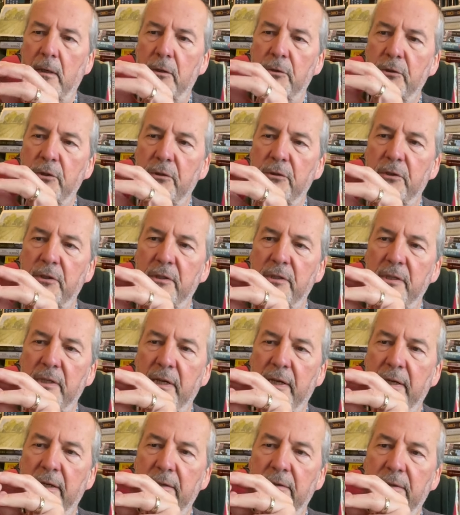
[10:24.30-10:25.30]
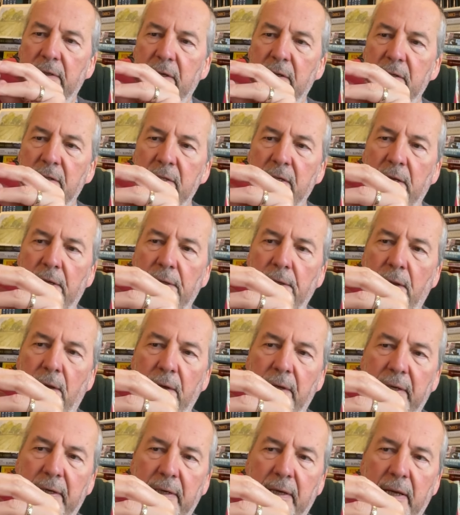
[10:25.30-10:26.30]
I should just say there's a
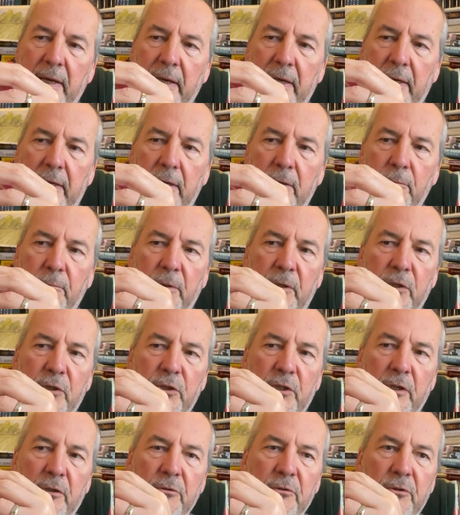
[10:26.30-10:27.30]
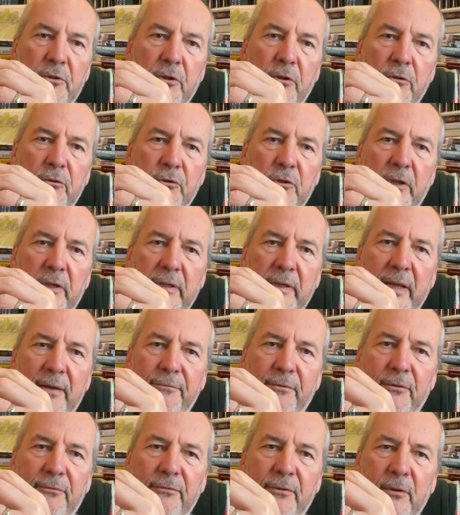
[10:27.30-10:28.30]
line here which shows that you should
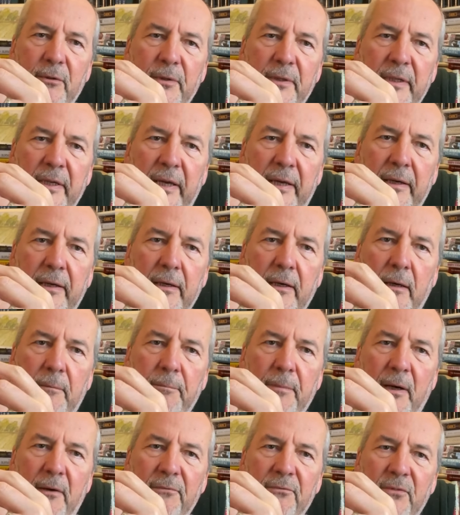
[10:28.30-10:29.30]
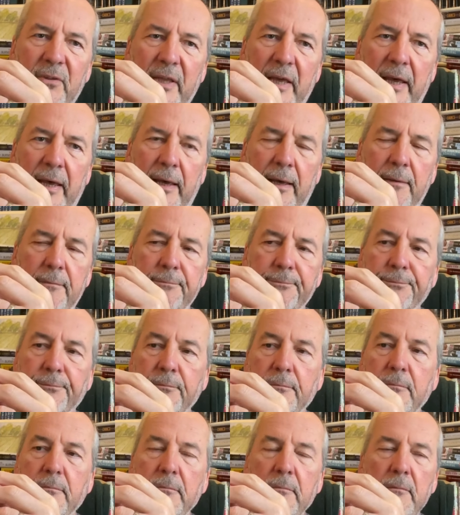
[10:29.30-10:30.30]
never fill the ink above there.
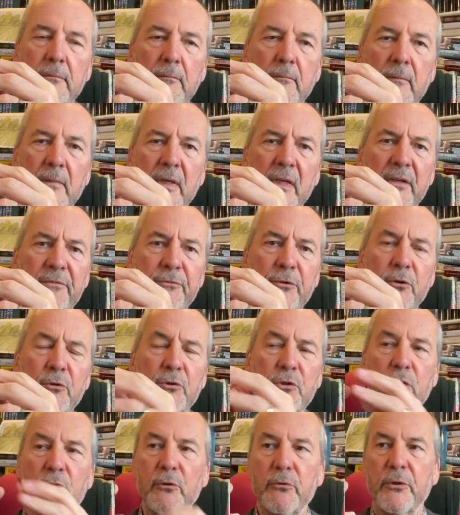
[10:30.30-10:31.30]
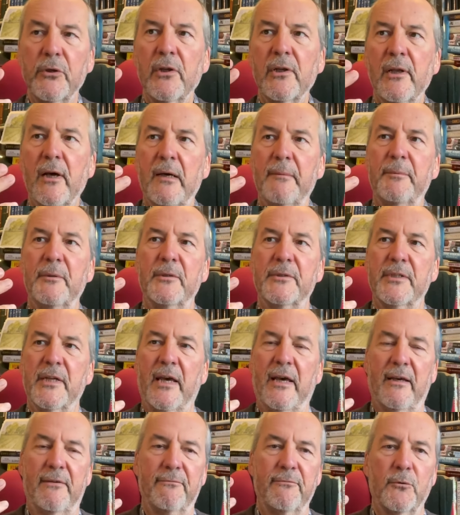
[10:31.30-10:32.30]
If you do, you're liable to
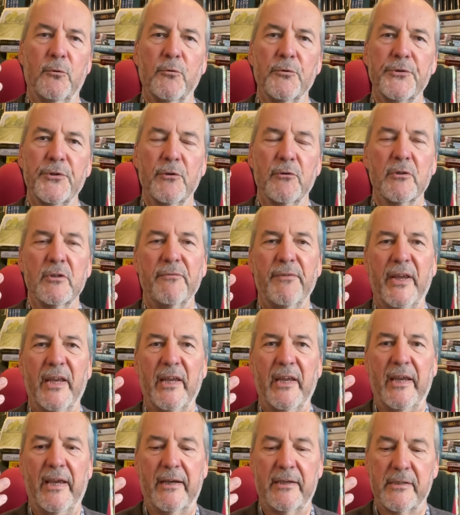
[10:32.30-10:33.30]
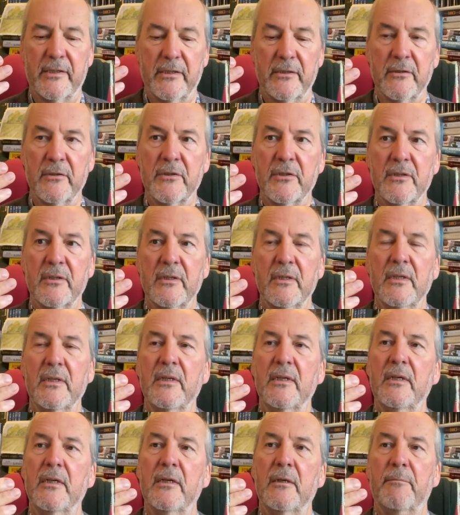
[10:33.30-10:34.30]
have all sorts of inky accidents,
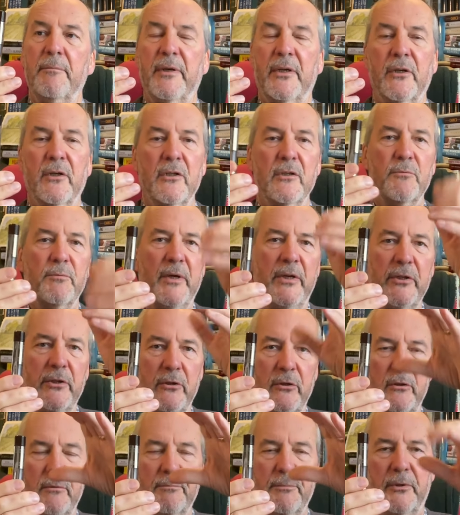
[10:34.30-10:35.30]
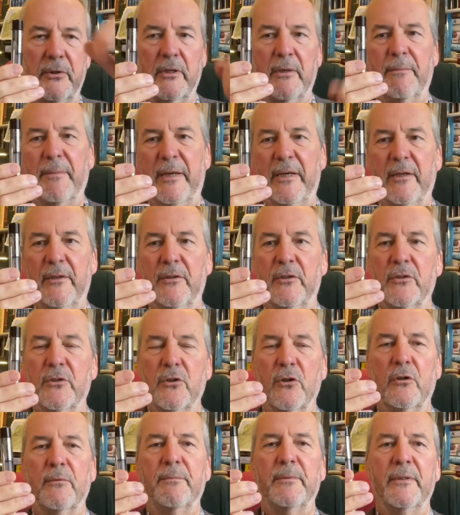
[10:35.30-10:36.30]
because when you put your pen on the
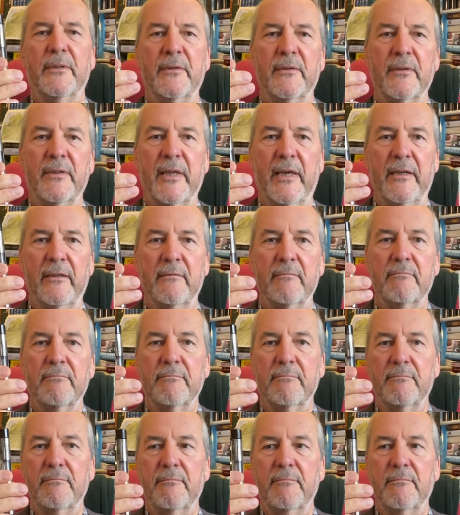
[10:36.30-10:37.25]
top and then